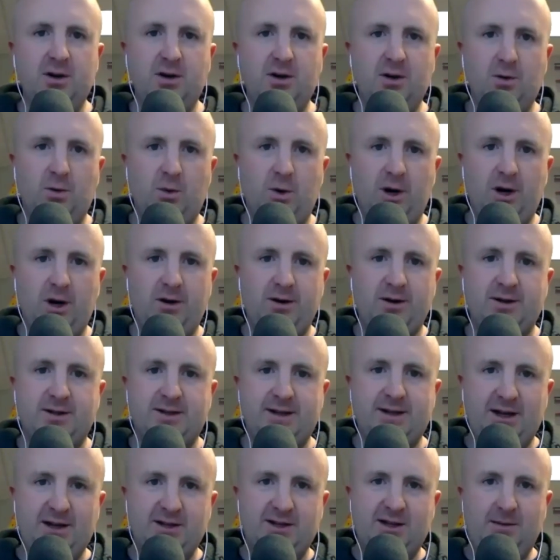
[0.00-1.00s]
where
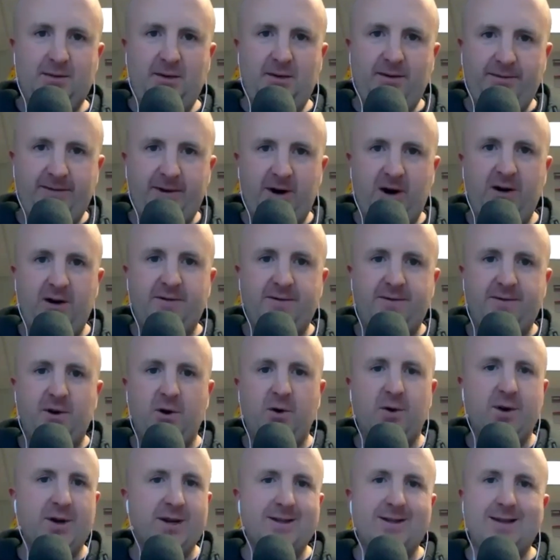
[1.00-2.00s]
sales can be yeah. very
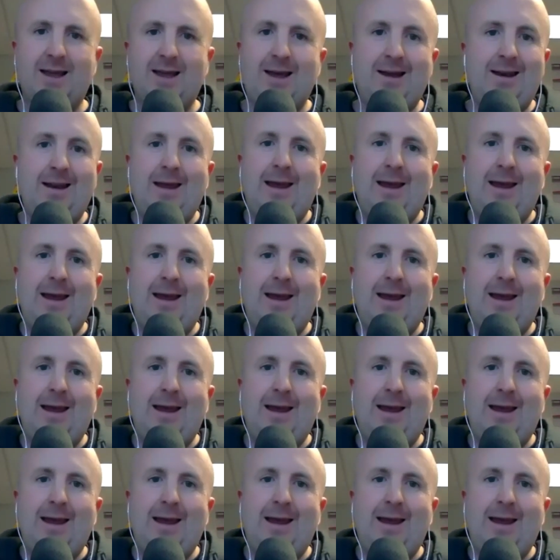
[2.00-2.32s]
focused and